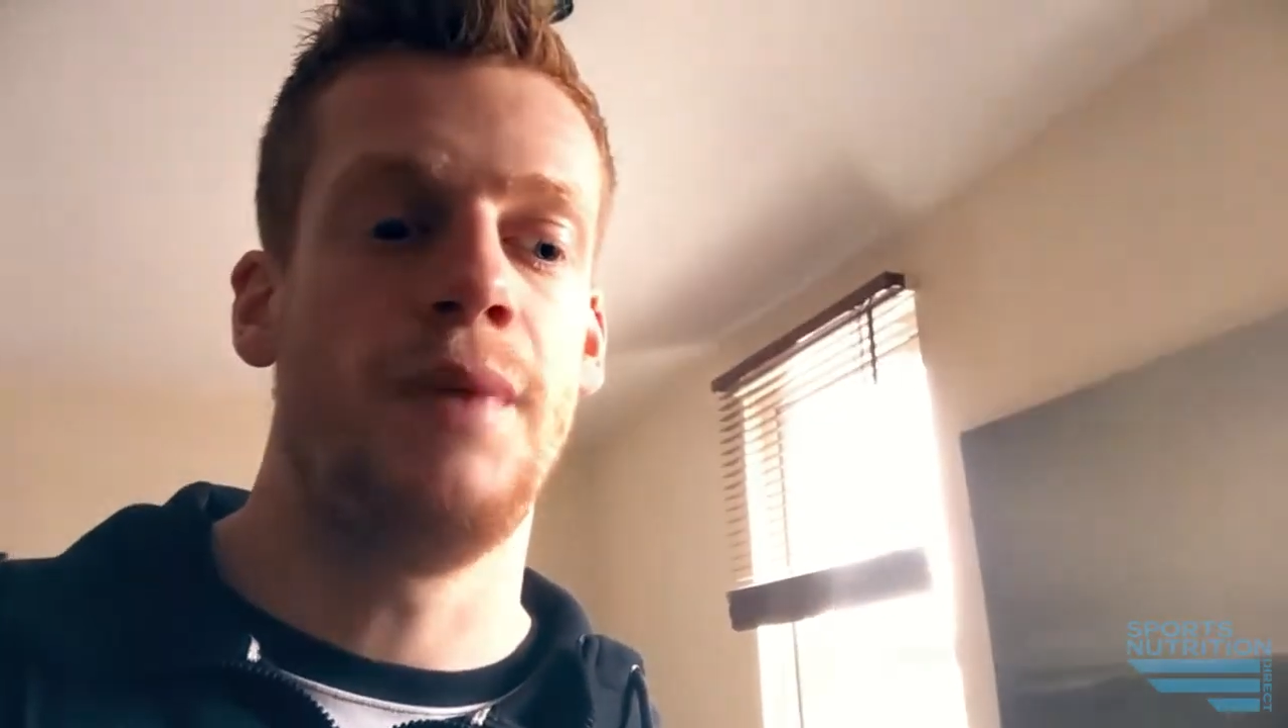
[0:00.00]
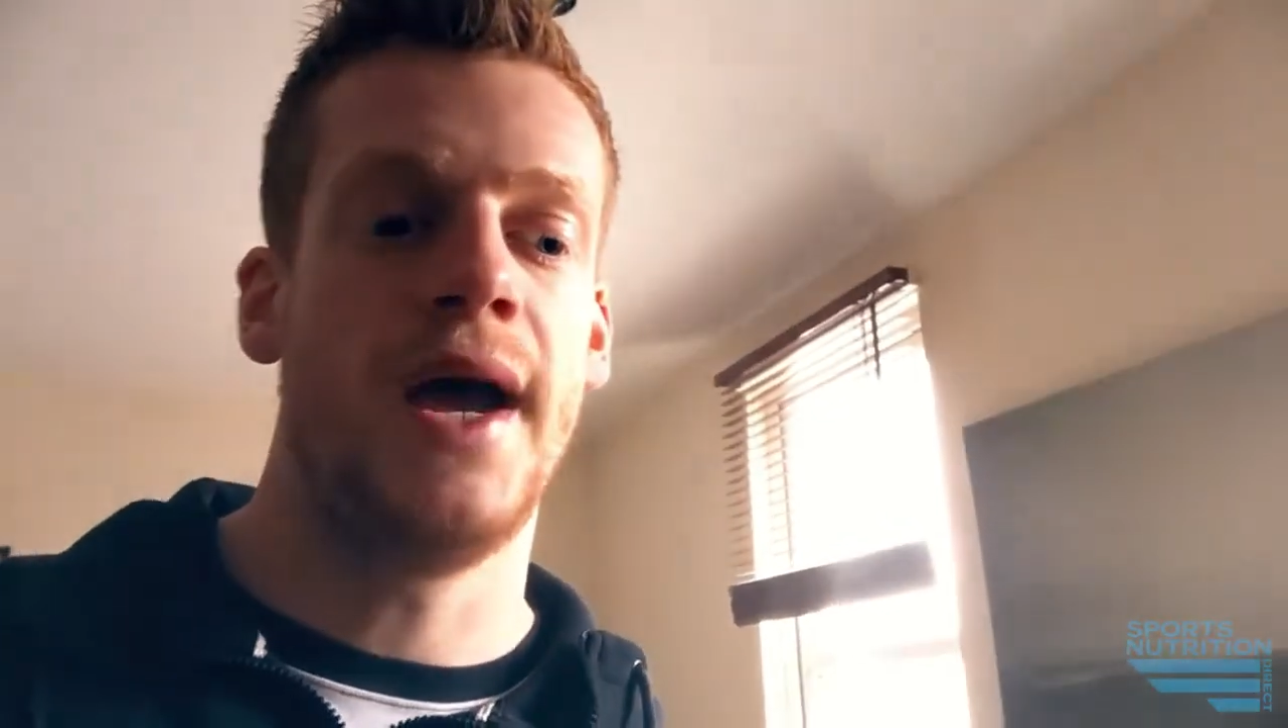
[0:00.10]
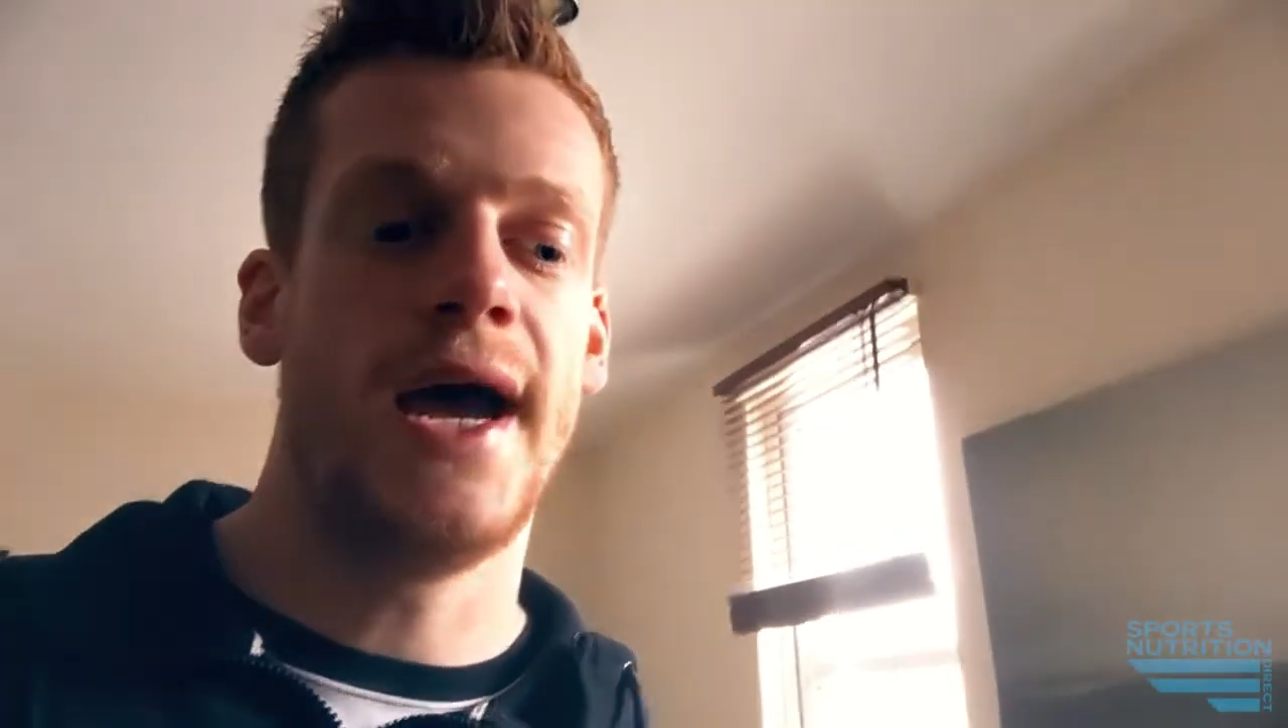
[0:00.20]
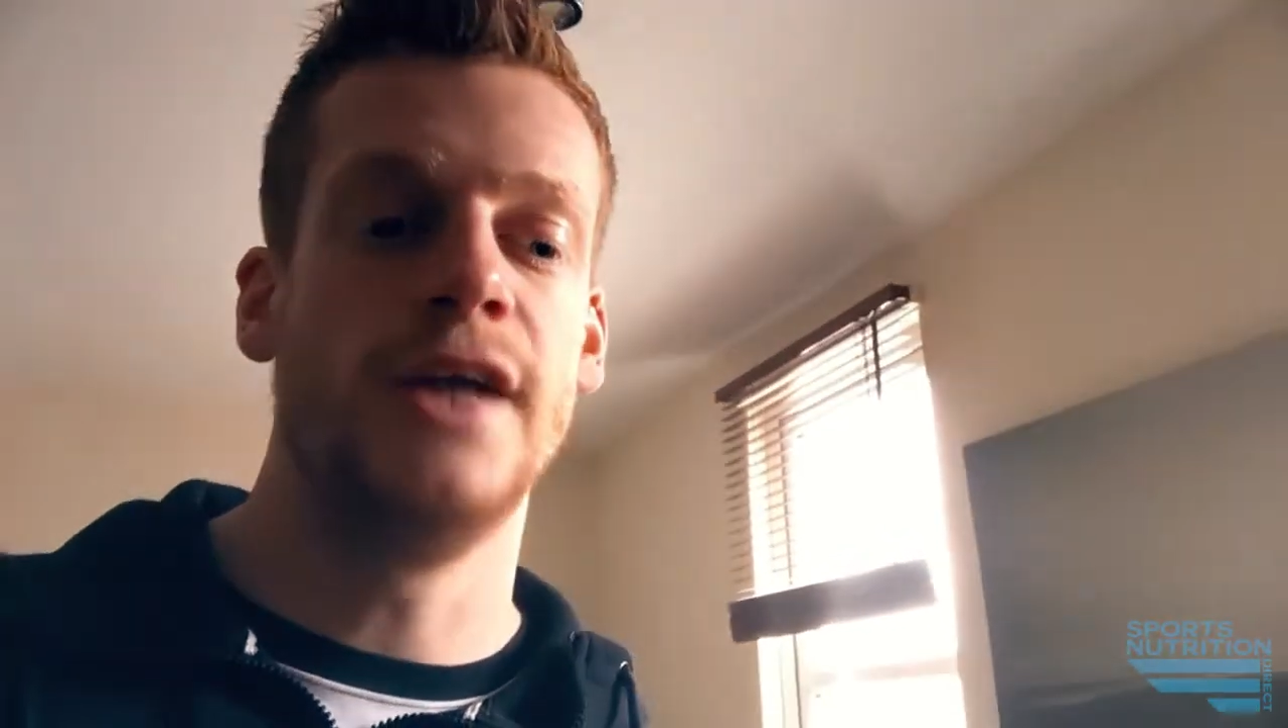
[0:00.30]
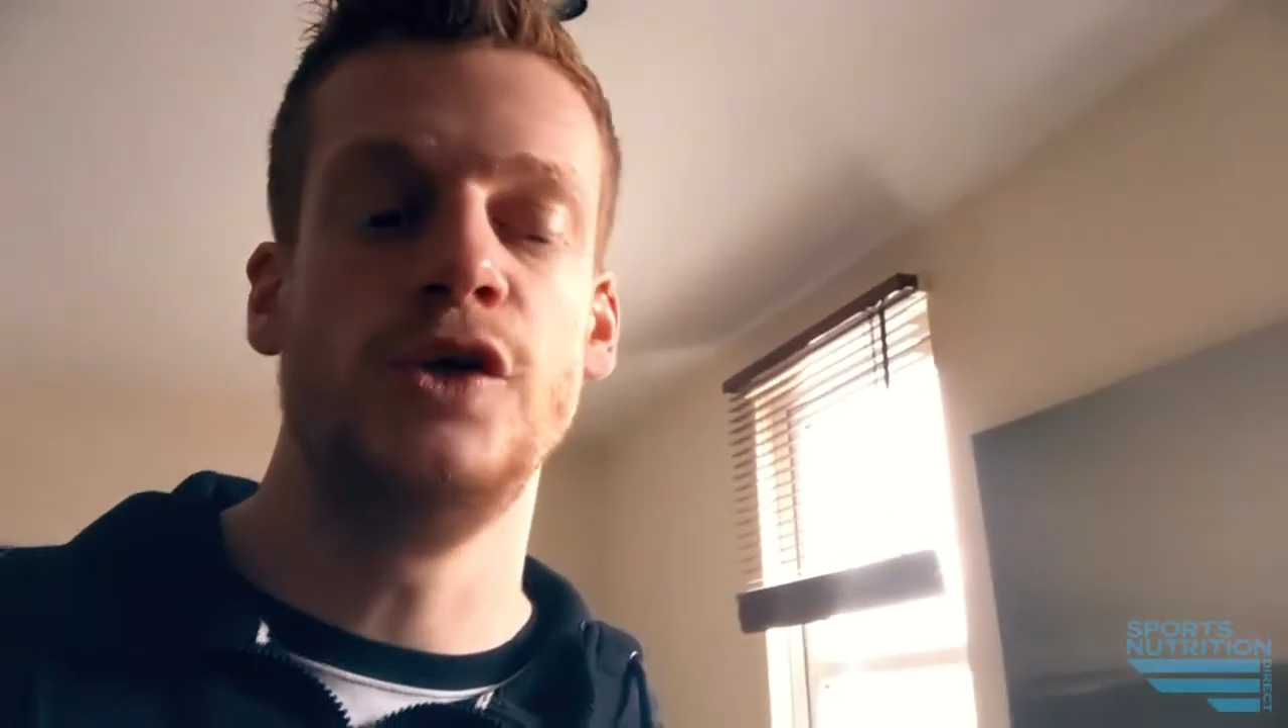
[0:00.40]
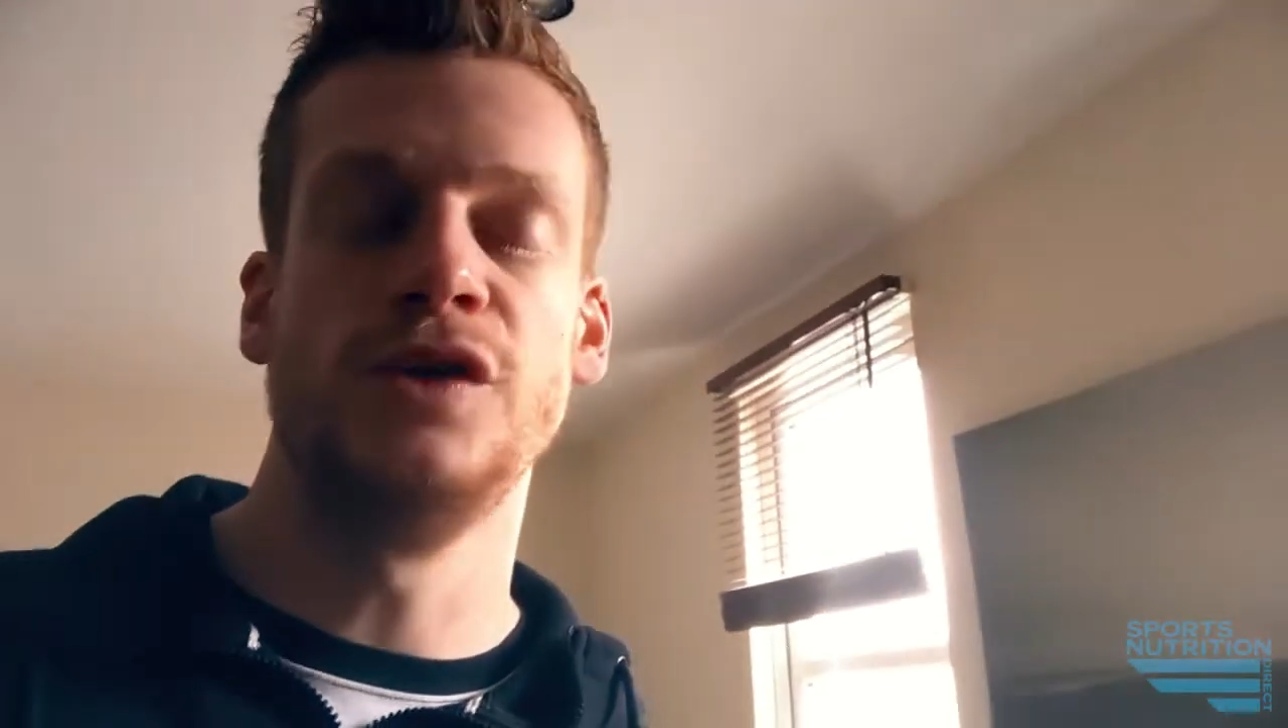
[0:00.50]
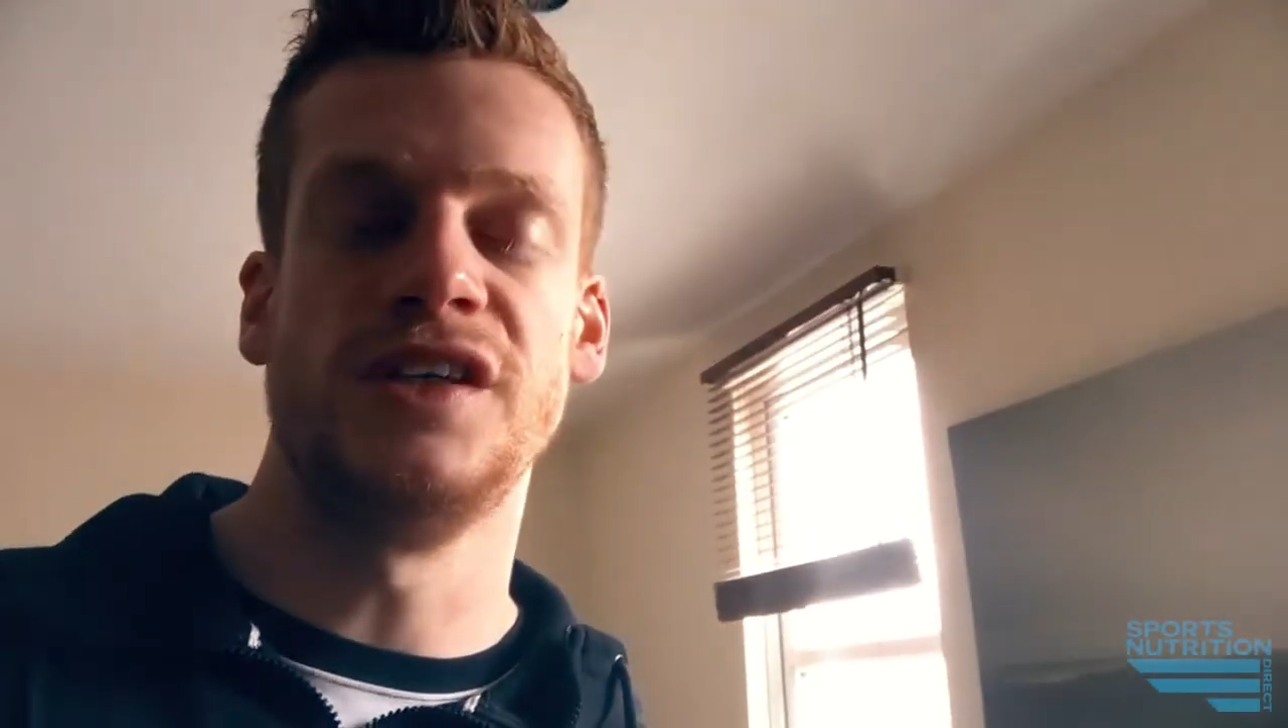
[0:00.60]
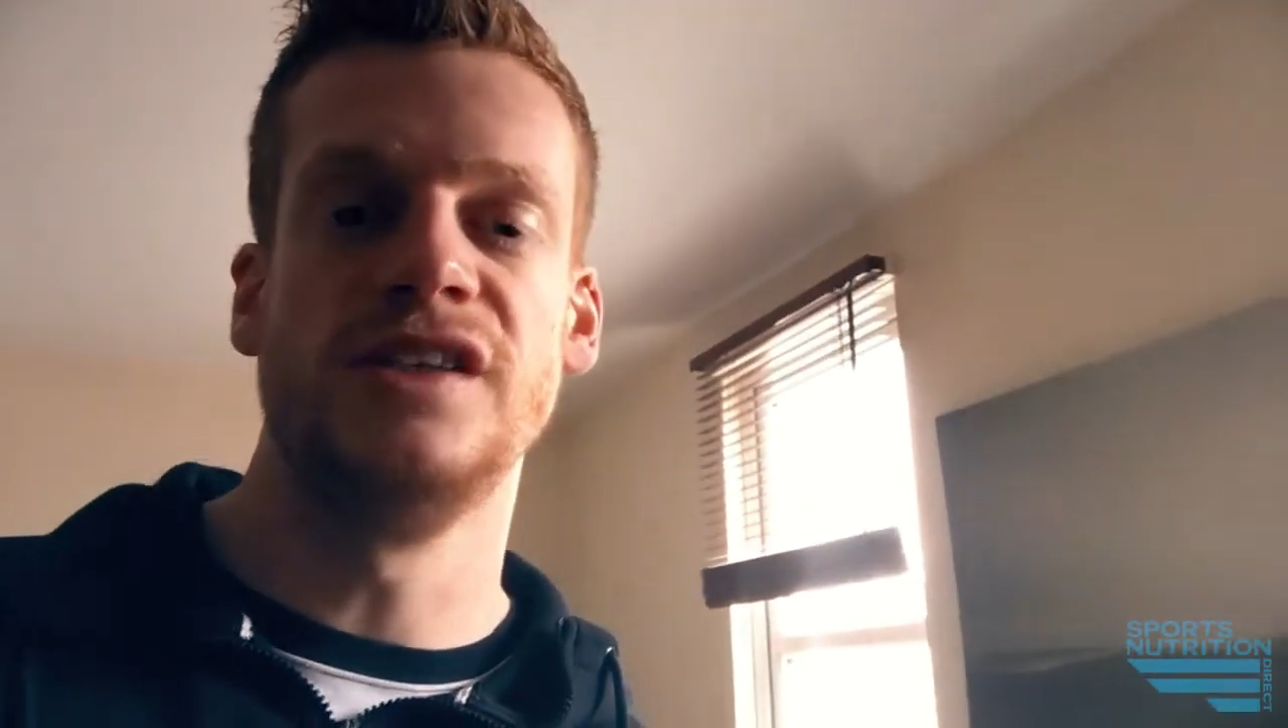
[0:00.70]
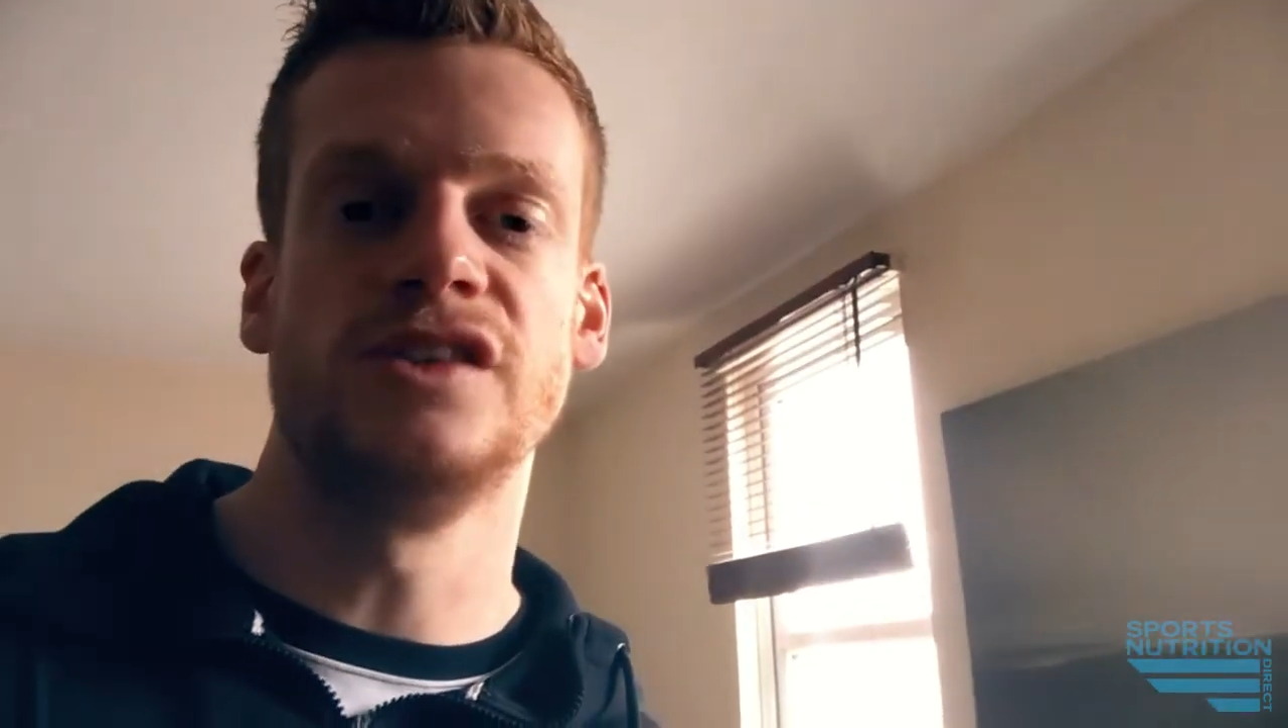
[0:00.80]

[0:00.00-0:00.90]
pan using